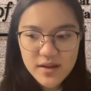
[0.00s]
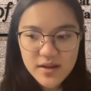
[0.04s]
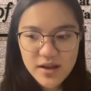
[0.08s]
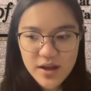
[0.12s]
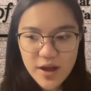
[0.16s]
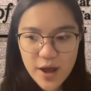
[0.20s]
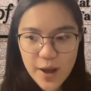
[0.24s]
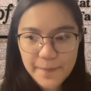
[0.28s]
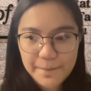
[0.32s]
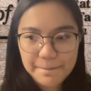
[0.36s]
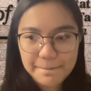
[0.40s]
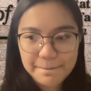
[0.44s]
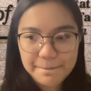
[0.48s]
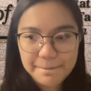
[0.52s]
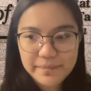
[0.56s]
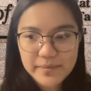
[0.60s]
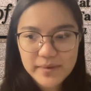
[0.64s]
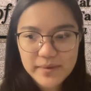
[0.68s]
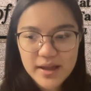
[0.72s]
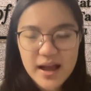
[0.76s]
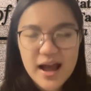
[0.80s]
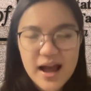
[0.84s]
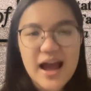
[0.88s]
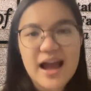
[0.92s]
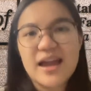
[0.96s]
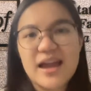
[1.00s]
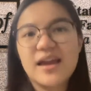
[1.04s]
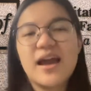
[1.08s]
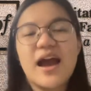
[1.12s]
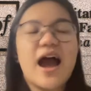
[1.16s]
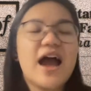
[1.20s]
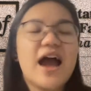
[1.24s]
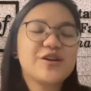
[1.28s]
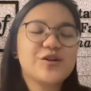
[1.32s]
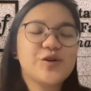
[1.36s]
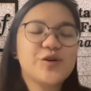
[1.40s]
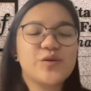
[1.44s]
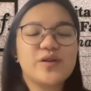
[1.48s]

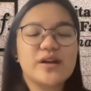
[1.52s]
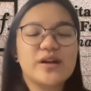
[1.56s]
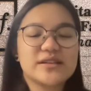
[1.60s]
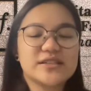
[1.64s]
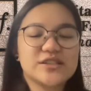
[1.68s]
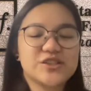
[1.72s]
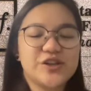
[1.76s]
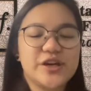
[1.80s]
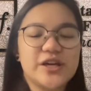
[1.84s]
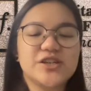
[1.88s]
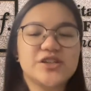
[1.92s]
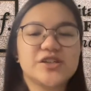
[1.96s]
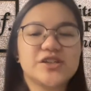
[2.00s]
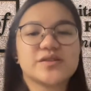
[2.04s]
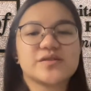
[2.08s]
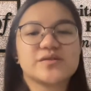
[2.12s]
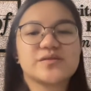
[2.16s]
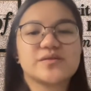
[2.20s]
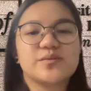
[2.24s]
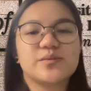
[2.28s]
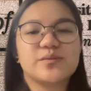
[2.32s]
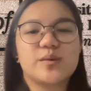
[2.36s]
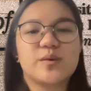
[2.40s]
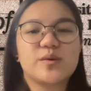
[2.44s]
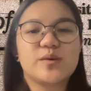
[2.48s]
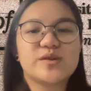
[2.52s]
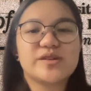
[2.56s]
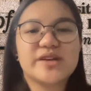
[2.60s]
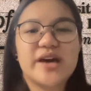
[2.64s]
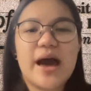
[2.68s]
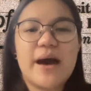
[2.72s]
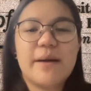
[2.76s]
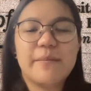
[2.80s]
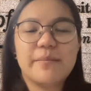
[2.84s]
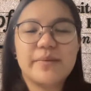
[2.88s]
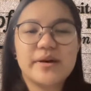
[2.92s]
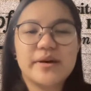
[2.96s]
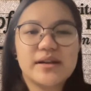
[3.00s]
I know that changes won't
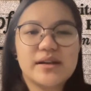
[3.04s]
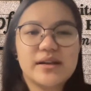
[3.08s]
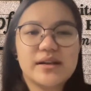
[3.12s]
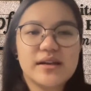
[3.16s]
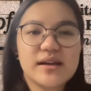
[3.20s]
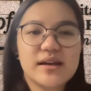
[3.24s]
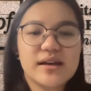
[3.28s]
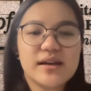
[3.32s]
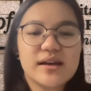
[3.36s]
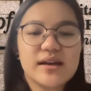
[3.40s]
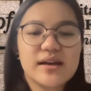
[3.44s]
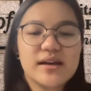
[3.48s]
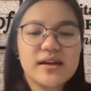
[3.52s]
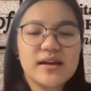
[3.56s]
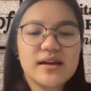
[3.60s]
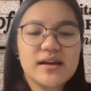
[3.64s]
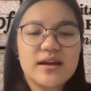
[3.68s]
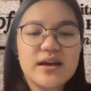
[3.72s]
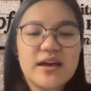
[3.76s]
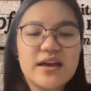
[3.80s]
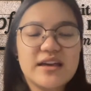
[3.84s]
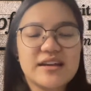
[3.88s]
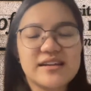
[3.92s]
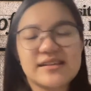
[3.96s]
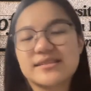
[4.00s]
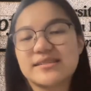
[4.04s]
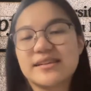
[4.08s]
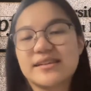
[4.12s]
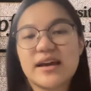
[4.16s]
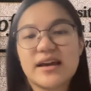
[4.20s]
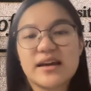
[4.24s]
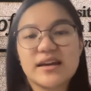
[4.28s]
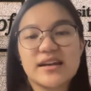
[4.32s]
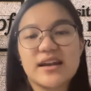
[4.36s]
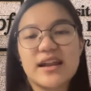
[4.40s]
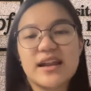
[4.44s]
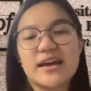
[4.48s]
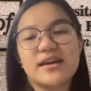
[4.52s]
happen in a
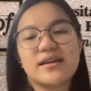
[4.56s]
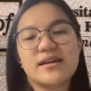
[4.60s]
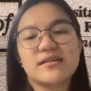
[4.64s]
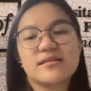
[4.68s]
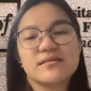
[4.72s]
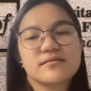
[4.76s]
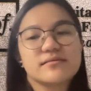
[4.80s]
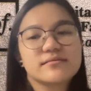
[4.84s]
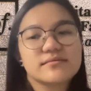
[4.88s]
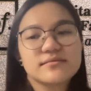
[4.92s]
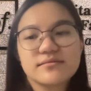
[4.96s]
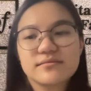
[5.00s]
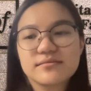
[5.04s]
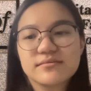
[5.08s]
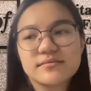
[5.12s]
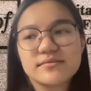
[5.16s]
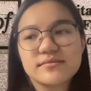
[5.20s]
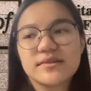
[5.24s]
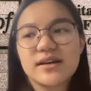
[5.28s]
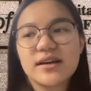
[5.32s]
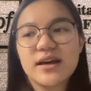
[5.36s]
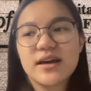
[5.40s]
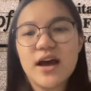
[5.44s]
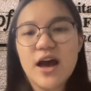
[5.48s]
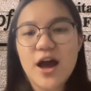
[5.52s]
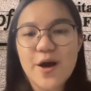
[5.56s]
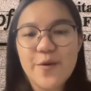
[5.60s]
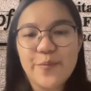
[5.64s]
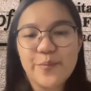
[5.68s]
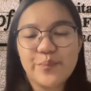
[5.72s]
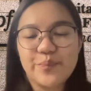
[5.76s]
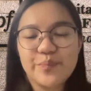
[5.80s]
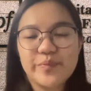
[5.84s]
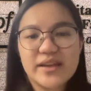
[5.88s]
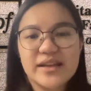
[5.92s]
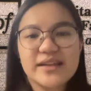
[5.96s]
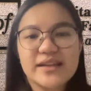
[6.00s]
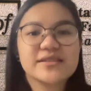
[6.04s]
second. Like,
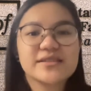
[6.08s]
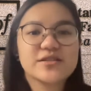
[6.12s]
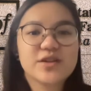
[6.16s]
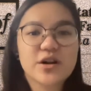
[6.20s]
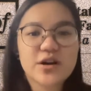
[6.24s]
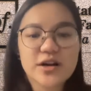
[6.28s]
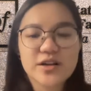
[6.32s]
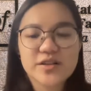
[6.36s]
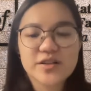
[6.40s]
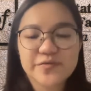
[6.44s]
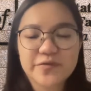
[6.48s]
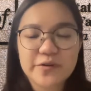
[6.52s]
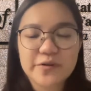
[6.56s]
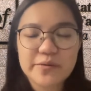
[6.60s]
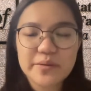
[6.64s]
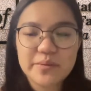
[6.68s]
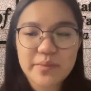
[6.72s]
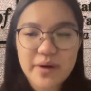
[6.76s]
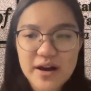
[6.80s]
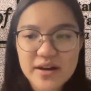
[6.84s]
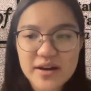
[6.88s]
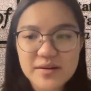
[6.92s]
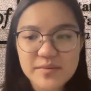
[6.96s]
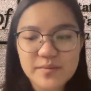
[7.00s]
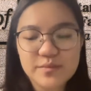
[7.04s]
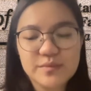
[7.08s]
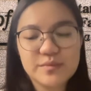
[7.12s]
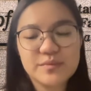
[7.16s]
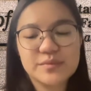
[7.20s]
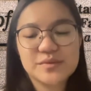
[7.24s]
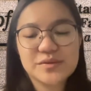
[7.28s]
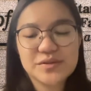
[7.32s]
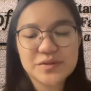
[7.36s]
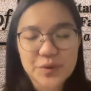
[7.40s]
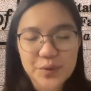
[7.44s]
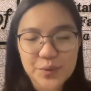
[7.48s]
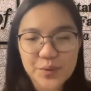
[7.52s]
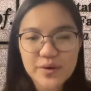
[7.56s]
it starts from the bottom.
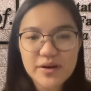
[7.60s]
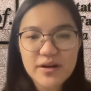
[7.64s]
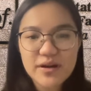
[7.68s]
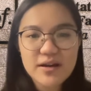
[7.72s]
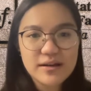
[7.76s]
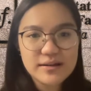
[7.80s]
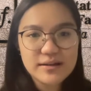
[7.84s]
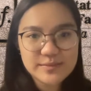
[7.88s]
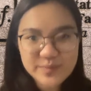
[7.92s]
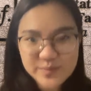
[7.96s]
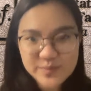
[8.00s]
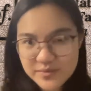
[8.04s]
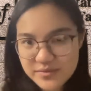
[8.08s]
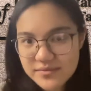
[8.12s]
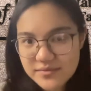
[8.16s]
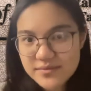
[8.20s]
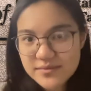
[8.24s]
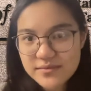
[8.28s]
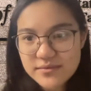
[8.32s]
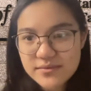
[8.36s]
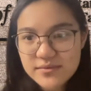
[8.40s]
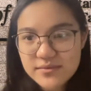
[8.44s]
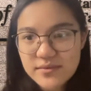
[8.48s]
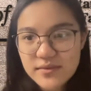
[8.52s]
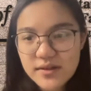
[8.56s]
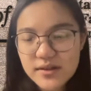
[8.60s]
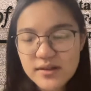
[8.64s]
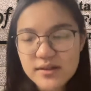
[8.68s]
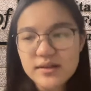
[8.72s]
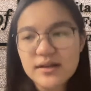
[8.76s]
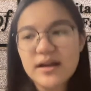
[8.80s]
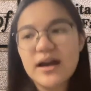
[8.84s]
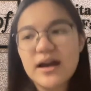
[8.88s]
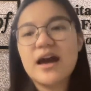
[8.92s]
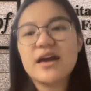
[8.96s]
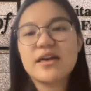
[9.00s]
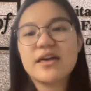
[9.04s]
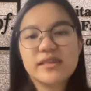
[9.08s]
So
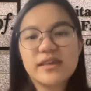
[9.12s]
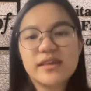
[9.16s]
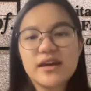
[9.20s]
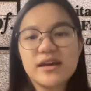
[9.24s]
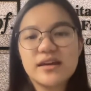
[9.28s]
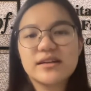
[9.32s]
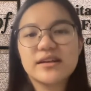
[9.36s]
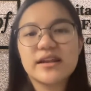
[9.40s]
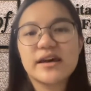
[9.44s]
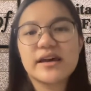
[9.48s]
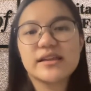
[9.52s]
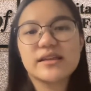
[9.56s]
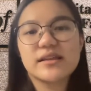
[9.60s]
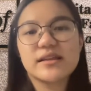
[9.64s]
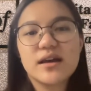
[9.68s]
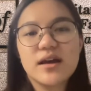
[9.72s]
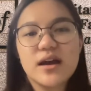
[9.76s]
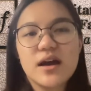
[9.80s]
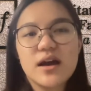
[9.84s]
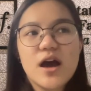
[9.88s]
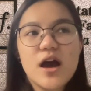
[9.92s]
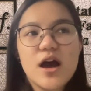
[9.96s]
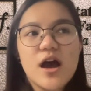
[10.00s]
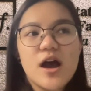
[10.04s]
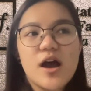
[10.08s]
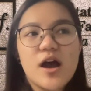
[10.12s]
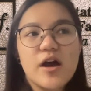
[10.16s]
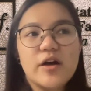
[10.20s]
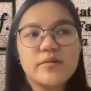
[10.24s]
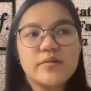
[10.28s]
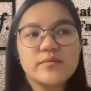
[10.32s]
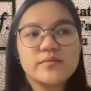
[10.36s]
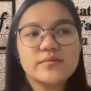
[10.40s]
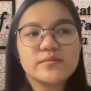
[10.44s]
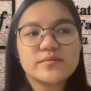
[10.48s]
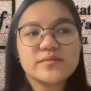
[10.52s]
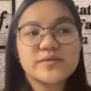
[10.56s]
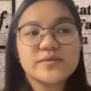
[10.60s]
I think that
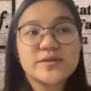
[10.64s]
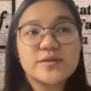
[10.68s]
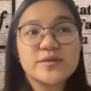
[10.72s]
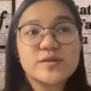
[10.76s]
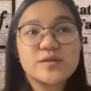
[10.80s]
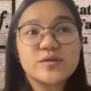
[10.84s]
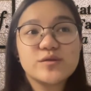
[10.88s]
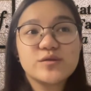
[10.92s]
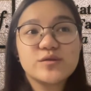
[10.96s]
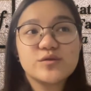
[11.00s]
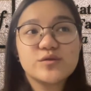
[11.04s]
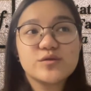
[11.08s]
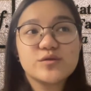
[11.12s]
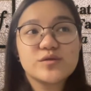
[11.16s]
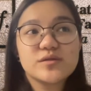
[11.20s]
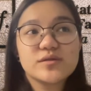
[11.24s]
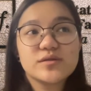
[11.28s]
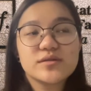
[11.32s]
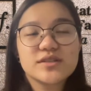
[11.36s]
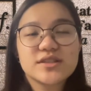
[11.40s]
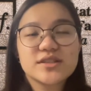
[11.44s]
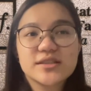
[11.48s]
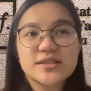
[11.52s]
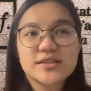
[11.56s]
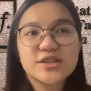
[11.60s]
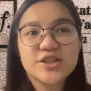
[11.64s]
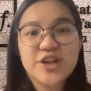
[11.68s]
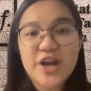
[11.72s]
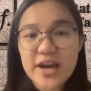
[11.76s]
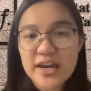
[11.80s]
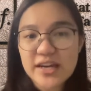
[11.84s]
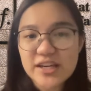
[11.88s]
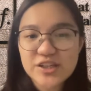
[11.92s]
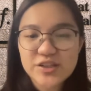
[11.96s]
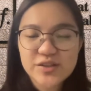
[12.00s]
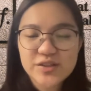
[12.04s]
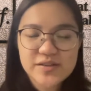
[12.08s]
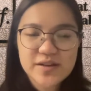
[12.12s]
to
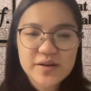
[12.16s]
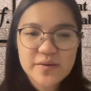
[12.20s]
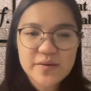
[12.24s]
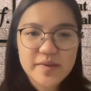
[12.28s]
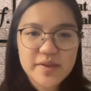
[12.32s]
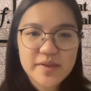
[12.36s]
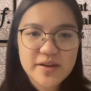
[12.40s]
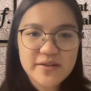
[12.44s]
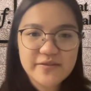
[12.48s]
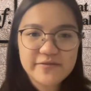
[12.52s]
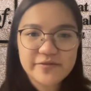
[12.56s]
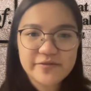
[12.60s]
change something